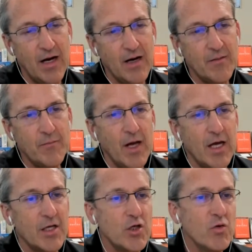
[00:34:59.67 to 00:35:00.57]
um,
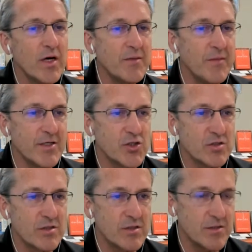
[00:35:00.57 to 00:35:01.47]
you had
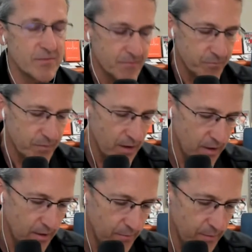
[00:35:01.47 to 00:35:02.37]
mentioned
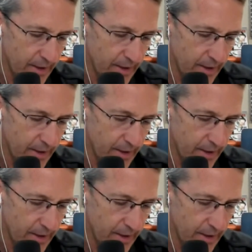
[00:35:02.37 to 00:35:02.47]
um,